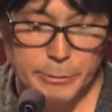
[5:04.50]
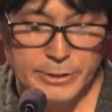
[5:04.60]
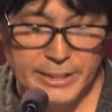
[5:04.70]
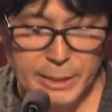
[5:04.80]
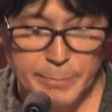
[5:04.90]
through
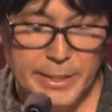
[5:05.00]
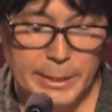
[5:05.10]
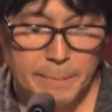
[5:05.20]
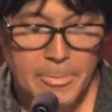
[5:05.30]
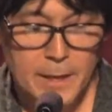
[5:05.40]

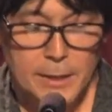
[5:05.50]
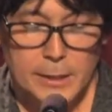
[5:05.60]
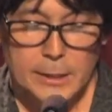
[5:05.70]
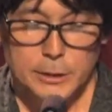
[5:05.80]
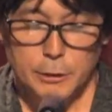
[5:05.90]
GDP.
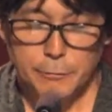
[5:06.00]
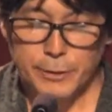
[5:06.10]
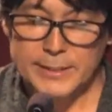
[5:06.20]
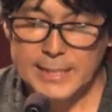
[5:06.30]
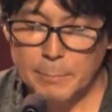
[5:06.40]
So,
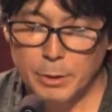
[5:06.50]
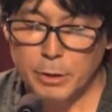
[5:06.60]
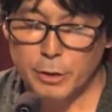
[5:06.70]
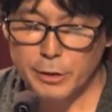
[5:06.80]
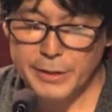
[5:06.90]
for
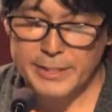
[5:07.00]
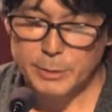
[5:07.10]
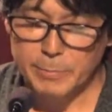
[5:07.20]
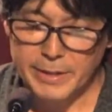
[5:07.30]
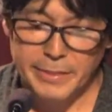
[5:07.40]
example, earlier
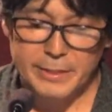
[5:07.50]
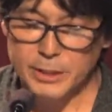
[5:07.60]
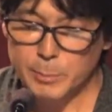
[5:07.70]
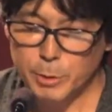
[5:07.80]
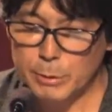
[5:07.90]
this month,
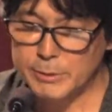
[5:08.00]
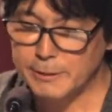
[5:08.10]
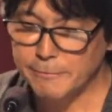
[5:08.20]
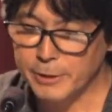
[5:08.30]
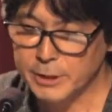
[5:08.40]
Samoa was
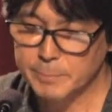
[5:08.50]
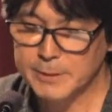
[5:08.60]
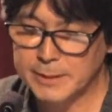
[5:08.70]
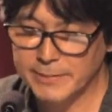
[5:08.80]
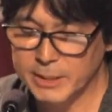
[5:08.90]
the first
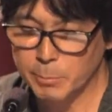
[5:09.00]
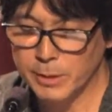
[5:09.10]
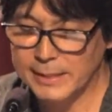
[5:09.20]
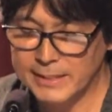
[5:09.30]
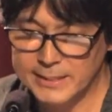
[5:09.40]
Pacific
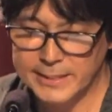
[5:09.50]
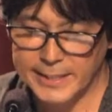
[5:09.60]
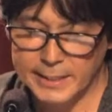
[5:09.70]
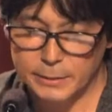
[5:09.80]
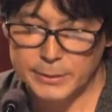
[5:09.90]
Small Island
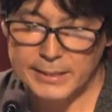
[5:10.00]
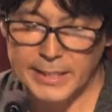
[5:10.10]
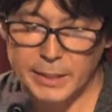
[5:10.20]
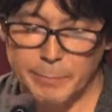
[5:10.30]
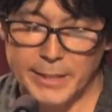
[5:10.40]
state to
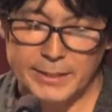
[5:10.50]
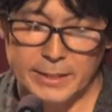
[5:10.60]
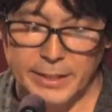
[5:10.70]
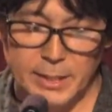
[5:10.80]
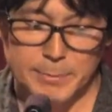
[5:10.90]
sign
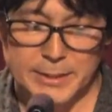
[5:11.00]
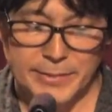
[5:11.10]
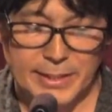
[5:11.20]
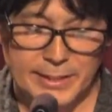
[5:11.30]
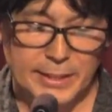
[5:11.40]
PICTA, the
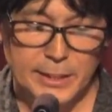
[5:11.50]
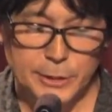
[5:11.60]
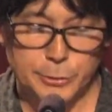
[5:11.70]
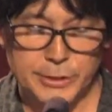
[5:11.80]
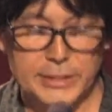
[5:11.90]
Pacific Island
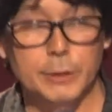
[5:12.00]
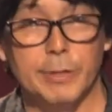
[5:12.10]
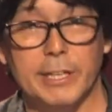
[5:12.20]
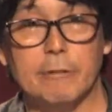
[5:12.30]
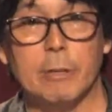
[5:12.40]
Countries
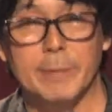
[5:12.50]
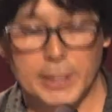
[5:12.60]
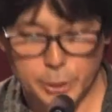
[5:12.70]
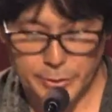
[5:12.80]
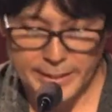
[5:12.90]
Trade
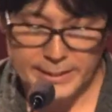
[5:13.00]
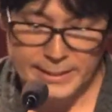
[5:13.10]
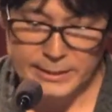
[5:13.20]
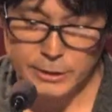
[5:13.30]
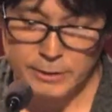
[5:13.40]
Agreement Trade
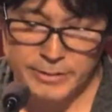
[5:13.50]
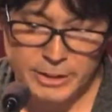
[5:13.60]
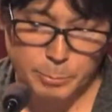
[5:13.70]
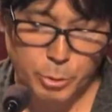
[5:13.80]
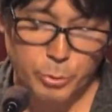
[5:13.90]
and
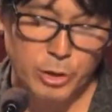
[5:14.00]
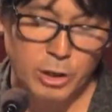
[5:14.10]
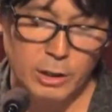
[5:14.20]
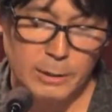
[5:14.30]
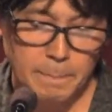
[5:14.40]
Services
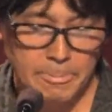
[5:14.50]
Protocol.